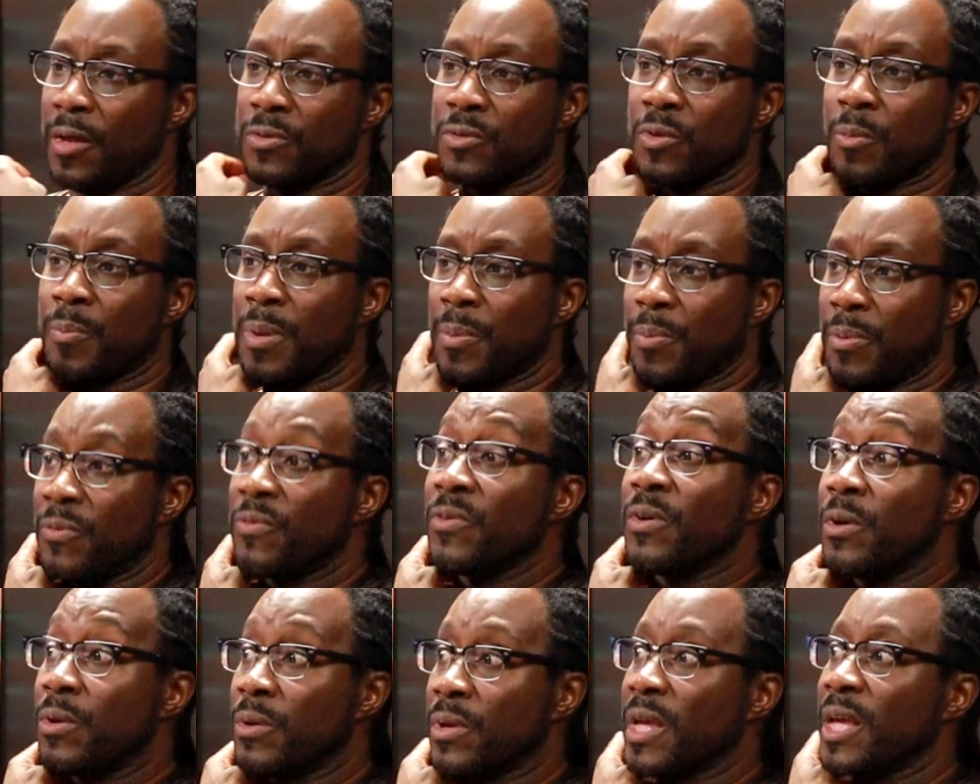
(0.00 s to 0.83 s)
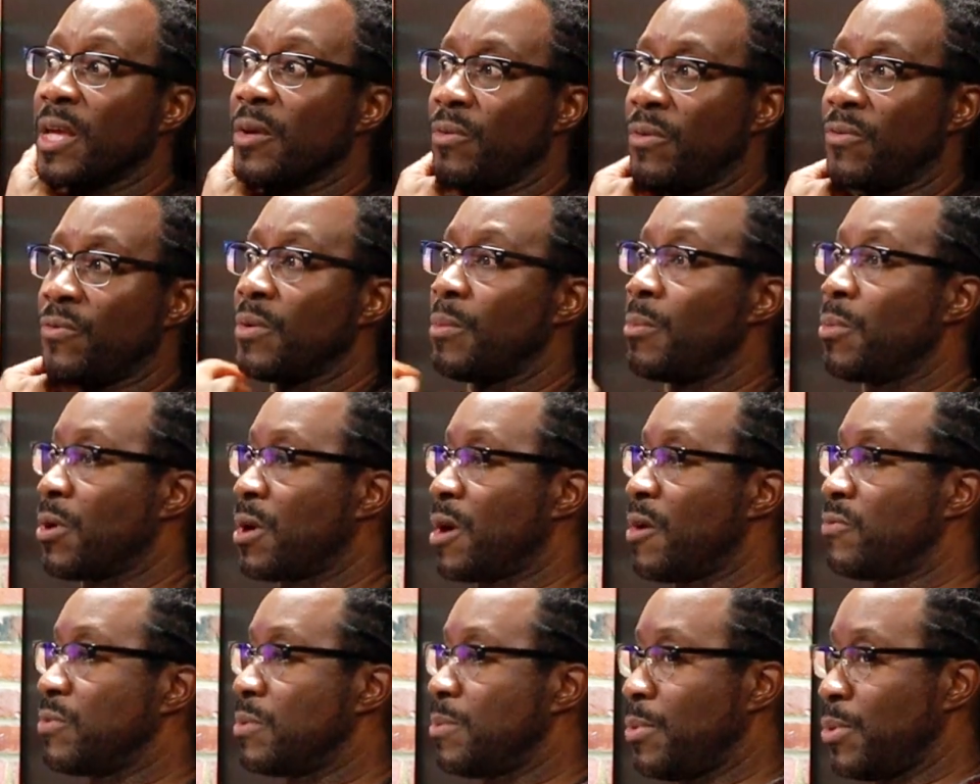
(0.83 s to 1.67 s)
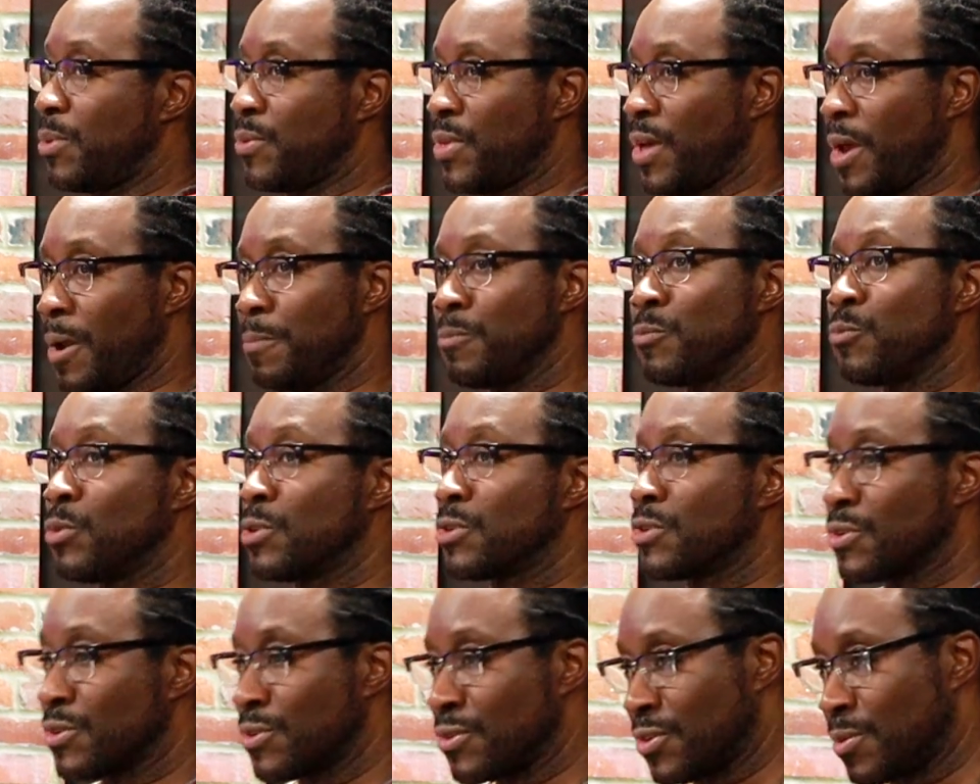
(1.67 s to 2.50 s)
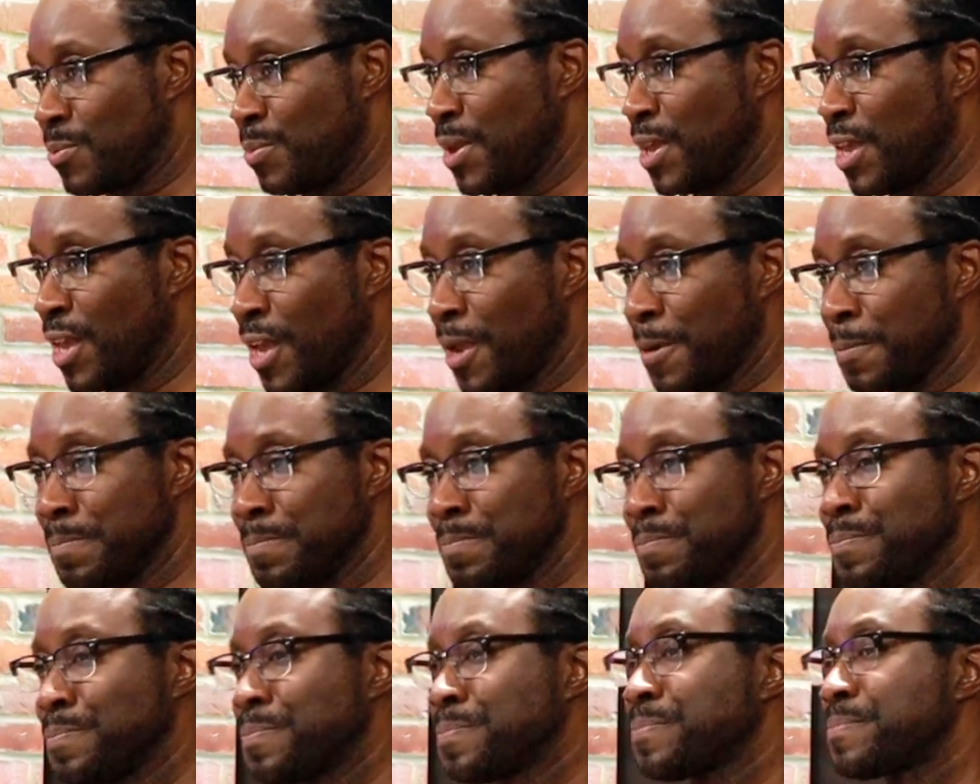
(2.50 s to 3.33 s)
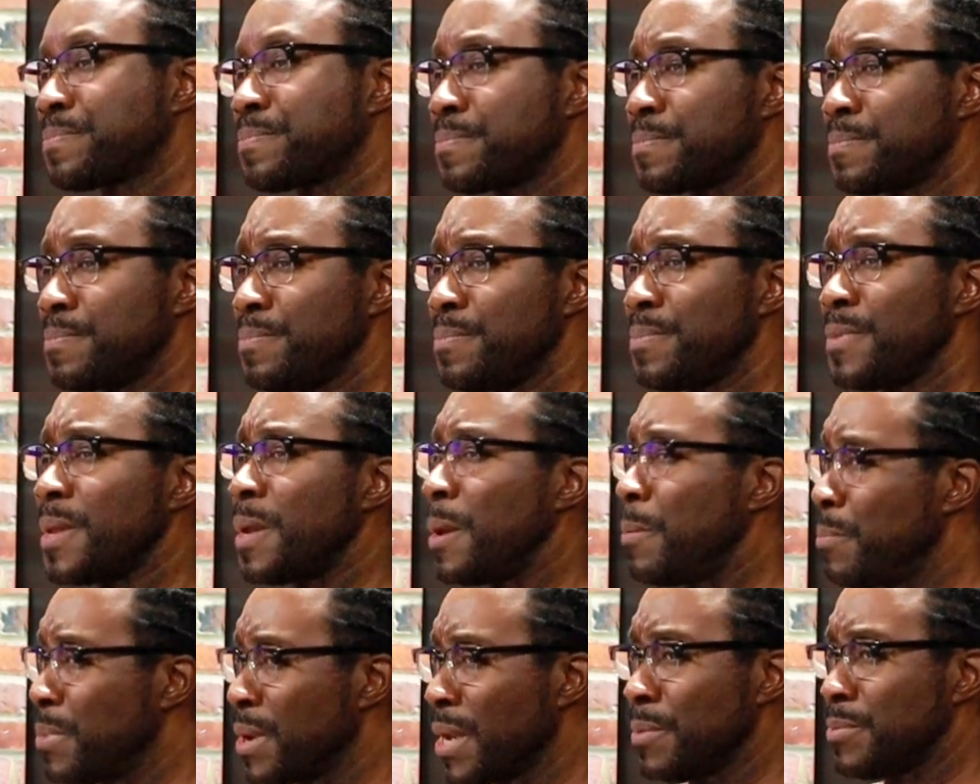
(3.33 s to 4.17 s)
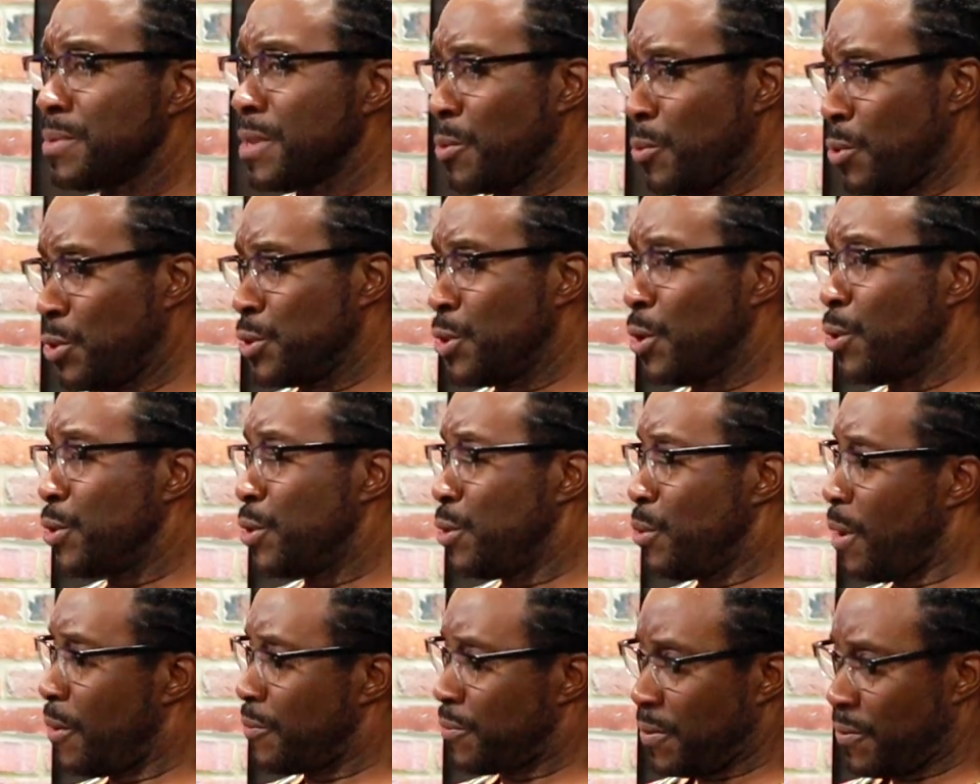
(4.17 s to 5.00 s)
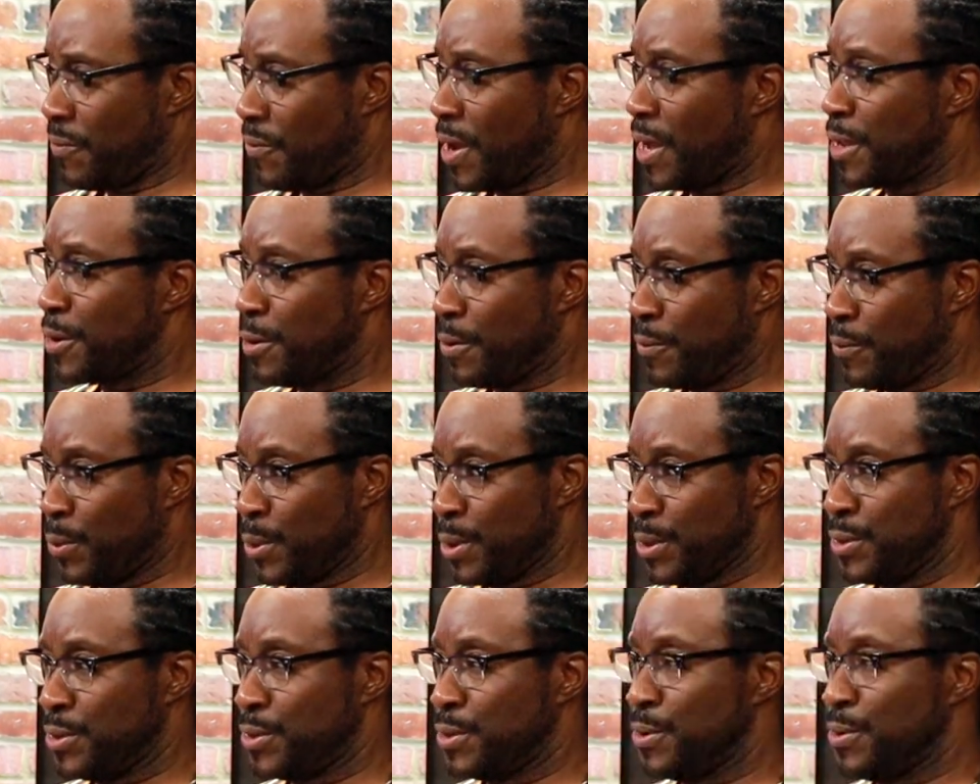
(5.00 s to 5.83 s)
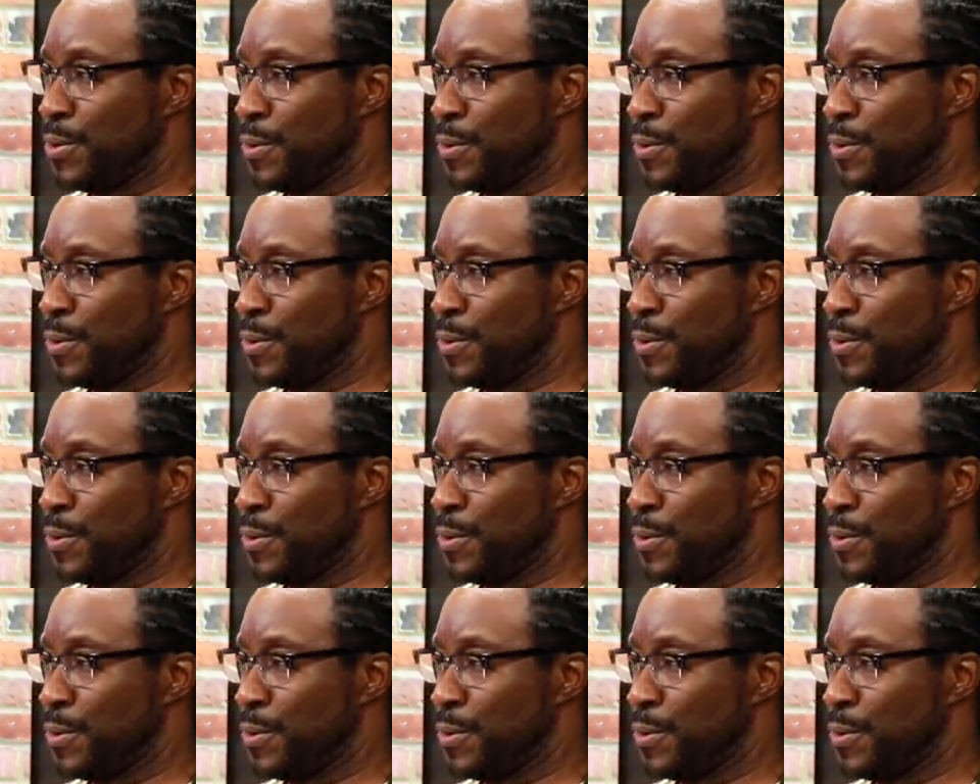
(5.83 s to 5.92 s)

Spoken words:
And so people felt, okay, we feel more comfortable with that. Richard is speaking. But I'm saying, well, no, you have to find your voice